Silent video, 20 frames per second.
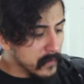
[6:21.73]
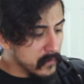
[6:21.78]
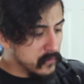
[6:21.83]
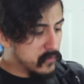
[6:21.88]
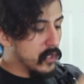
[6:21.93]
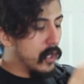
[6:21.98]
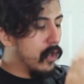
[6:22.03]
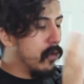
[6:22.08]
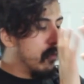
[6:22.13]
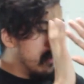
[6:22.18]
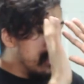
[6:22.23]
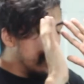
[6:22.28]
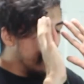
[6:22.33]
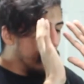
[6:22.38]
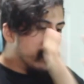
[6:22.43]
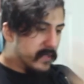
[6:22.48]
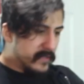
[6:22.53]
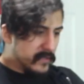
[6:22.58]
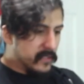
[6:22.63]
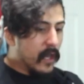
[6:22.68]
So
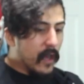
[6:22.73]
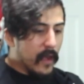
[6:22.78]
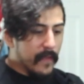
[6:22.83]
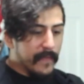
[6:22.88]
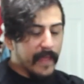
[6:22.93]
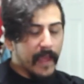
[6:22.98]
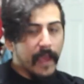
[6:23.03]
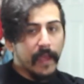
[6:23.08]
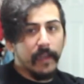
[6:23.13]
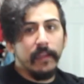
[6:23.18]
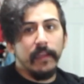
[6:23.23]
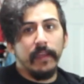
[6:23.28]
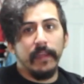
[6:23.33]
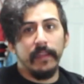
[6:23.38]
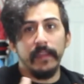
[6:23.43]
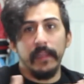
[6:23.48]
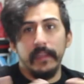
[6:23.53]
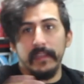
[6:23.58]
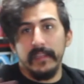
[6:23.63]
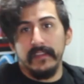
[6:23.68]
we saw that,
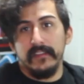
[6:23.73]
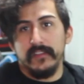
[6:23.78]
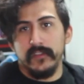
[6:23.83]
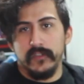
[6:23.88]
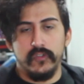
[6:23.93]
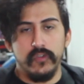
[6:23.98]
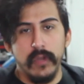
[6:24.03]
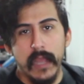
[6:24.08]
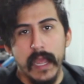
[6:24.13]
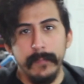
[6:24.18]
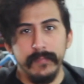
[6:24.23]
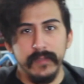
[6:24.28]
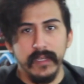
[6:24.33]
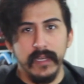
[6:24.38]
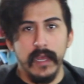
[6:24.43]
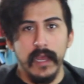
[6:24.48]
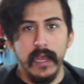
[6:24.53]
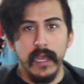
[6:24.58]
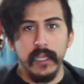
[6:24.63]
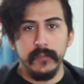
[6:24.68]
and that he's just trapped in
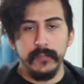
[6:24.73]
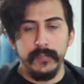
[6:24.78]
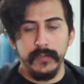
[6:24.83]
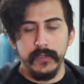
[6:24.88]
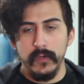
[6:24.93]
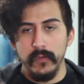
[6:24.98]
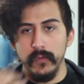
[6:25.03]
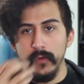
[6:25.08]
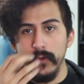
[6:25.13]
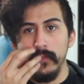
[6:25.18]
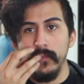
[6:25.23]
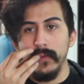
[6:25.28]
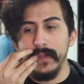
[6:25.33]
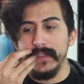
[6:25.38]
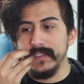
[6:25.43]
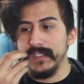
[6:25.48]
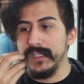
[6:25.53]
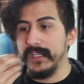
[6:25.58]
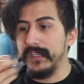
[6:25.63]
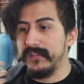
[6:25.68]
a hospital room,
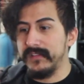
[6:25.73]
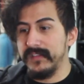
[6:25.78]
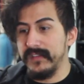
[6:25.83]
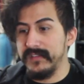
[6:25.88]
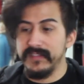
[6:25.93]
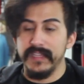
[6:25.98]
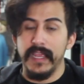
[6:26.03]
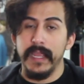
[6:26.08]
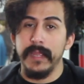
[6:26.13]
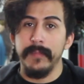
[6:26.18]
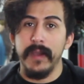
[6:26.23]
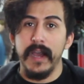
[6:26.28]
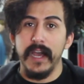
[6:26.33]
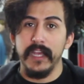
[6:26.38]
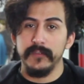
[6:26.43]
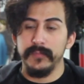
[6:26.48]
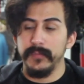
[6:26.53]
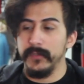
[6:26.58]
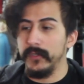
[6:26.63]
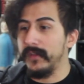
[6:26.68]
which it's the same
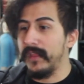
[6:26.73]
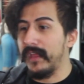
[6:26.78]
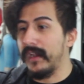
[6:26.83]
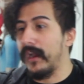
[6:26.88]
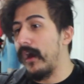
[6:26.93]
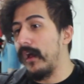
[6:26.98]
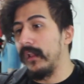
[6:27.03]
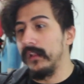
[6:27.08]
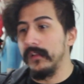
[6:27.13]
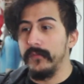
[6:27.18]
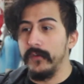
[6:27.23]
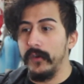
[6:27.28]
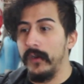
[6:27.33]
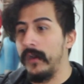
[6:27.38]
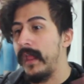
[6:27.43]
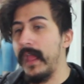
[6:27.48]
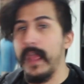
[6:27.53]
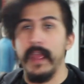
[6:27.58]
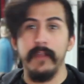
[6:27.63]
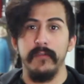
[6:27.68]
hospital that Oliver
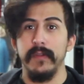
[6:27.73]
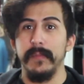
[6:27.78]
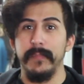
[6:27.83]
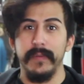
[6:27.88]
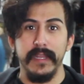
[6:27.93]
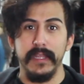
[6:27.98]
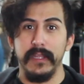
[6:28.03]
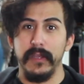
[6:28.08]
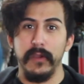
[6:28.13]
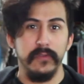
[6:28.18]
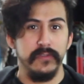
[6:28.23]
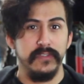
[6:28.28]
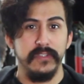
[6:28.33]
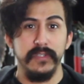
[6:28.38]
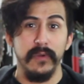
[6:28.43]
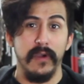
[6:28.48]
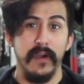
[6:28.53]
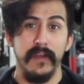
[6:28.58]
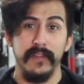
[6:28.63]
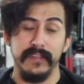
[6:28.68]
and everybody goes
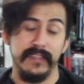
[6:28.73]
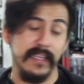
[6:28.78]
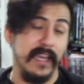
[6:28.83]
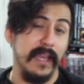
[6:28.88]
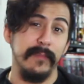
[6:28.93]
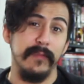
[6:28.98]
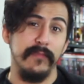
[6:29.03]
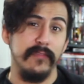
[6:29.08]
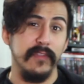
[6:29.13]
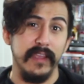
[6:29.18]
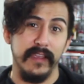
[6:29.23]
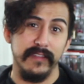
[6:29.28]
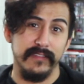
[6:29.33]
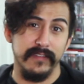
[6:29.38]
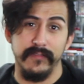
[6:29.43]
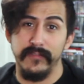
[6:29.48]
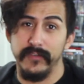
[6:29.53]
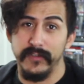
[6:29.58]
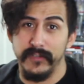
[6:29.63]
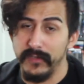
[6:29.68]
to all the time, if you guys
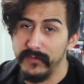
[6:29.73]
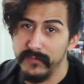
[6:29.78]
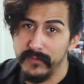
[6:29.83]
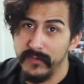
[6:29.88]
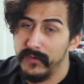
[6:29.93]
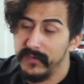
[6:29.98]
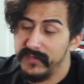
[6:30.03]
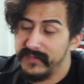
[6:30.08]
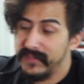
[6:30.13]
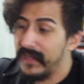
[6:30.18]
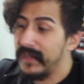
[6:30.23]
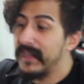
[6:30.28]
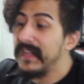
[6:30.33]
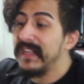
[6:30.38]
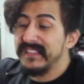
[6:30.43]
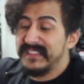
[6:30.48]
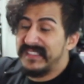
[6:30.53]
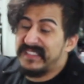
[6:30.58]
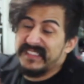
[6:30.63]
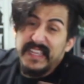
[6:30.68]
ever don't notice that.
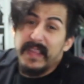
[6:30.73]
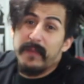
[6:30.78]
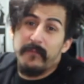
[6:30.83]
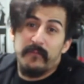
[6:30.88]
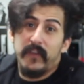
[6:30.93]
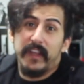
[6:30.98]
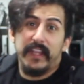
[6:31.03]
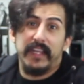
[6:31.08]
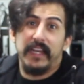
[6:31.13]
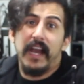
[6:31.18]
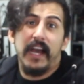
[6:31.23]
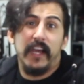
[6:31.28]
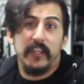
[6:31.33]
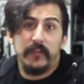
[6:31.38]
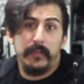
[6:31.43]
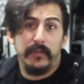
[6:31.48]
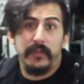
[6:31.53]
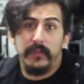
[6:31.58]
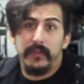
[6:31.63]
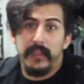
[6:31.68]
It's the same freaking
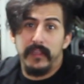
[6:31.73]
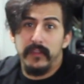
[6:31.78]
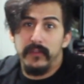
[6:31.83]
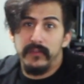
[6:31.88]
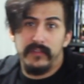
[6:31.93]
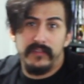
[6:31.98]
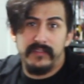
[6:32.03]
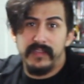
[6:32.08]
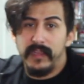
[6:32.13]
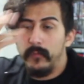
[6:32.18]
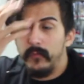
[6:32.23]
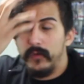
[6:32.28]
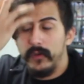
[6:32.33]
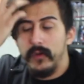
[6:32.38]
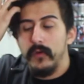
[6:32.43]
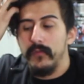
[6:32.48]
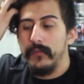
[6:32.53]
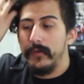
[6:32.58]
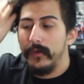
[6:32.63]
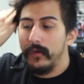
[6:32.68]
hospital. They use the same one
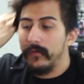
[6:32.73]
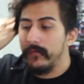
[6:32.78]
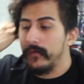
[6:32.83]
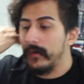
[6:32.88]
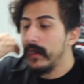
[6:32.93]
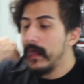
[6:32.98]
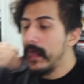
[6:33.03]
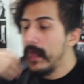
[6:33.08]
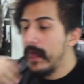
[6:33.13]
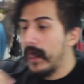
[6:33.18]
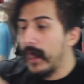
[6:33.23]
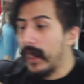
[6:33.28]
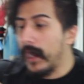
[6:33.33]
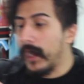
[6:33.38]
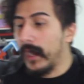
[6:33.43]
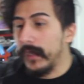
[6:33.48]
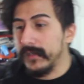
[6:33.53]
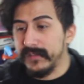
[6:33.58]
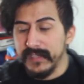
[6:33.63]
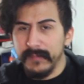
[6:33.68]
over and over.
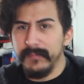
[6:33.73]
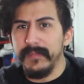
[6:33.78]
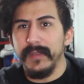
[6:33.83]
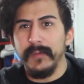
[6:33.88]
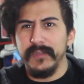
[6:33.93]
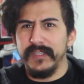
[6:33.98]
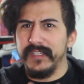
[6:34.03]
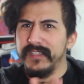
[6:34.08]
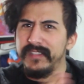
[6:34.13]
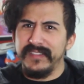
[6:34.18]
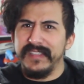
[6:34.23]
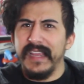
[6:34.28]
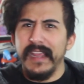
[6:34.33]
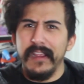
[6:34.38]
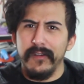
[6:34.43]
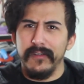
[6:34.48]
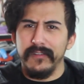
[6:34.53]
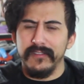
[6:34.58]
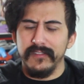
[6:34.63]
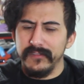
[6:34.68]
Same thing with the
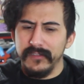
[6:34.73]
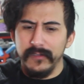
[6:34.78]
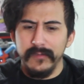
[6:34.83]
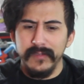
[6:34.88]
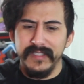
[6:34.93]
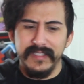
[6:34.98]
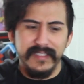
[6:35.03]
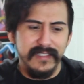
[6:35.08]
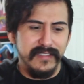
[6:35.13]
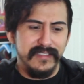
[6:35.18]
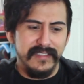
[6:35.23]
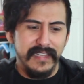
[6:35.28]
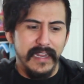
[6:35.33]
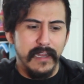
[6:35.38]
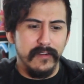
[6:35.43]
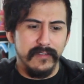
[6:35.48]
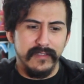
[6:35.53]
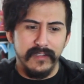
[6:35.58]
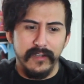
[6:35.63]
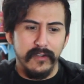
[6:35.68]
stairs. There's always these
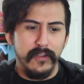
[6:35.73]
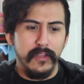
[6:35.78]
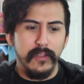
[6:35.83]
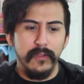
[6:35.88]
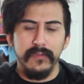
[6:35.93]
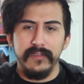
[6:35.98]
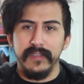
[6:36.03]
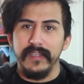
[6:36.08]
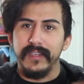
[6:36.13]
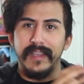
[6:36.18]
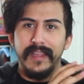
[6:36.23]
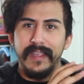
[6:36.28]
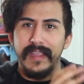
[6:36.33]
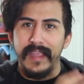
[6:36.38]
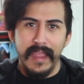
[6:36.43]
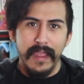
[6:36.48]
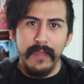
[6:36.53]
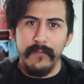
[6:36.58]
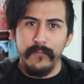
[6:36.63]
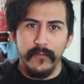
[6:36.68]
stairs that are used in,
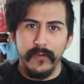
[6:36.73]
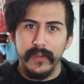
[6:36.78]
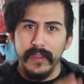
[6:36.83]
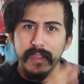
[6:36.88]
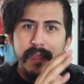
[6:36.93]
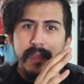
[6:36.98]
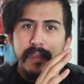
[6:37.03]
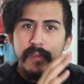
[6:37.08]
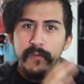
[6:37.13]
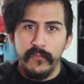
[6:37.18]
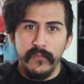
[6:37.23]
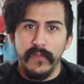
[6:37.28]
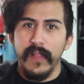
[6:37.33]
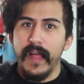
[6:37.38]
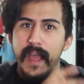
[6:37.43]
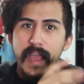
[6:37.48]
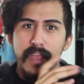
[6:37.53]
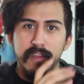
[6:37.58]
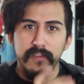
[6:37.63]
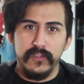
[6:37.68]
like, every
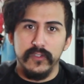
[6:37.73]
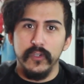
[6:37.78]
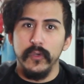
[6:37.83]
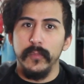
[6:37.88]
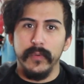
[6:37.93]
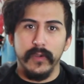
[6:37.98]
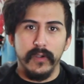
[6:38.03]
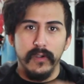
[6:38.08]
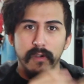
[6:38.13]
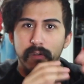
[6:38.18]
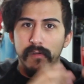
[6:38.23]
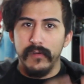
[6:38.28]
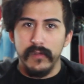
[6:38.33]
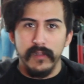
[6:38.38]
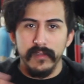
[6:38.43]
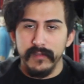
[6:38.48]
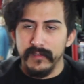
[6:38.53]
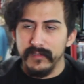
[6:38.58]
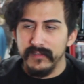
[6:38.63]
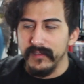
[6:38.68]
Flash, Supergirl,
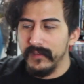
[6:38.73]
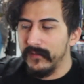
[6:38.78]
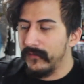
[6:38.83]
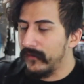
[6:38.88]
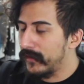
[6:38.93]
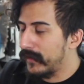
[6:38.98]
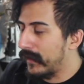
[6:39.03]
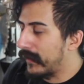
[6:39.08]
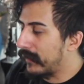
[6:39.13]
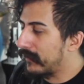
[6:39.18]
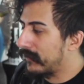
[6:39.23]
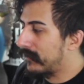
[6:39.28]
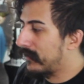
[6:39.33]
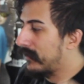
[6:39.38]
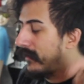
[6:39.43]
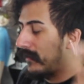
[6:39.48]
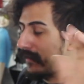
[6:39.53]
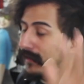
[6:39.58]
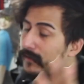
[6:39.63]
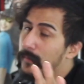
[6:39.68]
all of these other
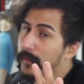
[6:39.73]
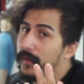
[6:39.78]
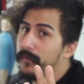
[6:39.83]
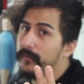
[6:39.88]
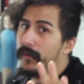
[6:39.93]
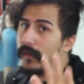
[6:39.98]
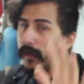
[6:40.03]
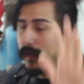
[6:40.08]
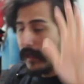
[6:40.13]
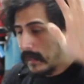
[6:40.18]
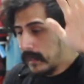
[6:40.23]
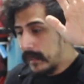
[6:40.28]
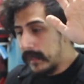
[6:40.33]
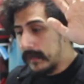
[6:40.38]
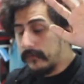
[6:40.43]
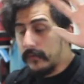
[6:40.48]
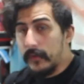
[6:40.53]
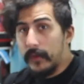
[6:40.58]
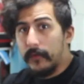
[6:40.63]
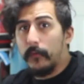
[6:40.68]
things. It's pretty funny
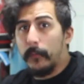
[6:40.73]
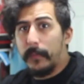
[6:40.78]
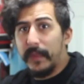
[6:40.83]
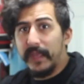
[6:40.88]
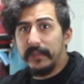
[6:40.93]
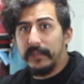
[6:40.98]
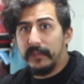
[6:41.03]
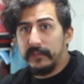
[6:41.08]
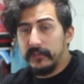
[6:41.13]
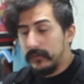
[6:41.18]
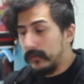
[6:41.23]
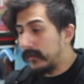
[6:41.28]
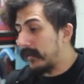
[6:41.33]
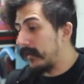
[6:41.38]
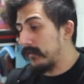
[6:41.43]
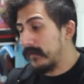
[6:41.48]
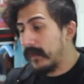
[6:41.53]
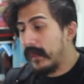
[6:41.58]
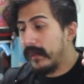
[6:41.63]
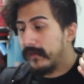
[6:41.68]
if you ever pay attention to
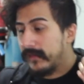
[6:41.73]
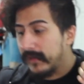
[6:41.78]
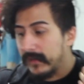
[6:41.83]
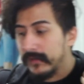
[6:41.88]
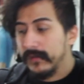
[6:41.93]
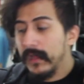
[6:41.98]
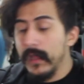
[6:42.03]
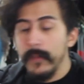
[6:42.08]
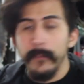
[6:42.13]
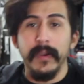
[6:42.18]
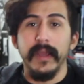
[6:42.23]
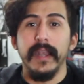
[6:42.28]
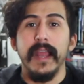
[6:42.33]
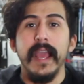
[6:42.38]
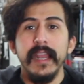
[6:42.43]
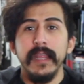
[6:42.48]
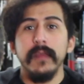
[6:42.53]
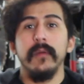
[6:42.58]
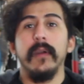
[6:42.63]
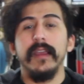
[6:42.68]
those kind of things. But
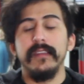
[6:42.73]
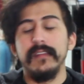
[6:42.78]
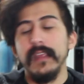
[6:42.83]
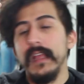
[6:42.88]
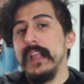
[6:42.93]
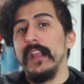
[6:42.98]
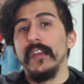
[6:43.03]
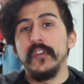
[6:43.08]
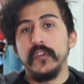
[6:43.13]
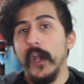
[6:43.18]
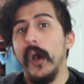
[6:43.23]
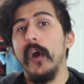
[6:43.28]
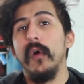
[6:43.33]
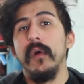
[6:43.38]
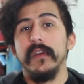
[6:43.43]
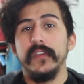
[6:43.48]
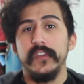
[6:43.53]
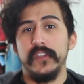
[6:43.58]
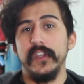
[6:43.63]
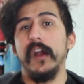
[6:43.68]
anyways,
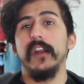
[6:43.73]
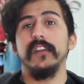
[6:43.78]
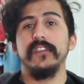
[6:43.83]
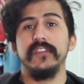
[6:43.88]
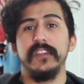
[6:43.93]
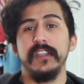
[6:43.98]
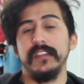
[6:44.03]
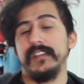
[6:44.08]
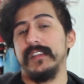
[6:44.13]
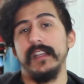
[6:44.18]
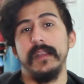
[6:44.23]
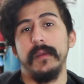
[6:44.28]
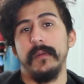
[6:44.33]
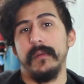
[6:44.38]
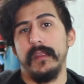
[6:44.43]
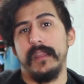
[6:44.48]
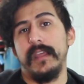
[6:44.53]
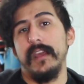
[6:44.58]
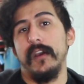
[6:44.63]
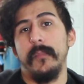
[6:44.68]
so Snart's just
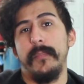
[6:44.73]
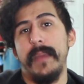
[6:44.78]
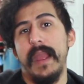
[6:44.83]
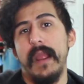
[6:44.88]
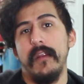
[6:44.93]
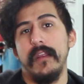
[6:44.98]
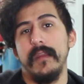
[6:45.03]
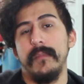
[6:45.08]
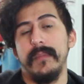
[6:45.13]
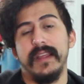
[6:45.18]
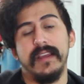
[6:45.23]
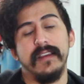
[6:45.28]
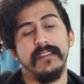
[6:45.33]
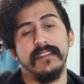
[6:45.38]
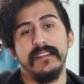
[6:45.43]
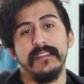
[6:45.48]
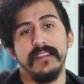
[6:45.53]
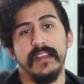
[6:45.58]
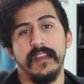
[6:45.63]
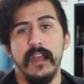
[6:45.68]
gonna kill Barry because
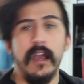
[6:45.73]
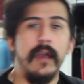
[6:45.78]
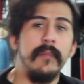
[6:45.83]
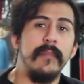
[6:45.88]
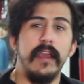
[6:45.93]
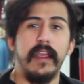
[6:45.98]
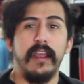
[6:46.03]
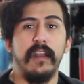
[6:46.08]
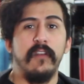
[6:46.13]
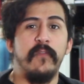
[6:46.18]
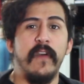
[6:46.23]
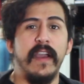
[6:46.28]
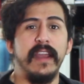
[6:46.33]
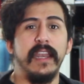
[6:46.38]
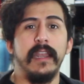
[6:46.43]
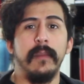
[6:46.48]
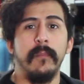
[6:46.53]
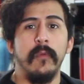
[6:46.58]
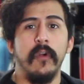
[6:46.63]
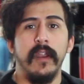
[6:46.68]
he's like, I'm not gonna fight
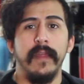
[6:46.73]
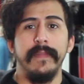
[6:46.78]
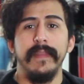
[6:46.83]
anymore.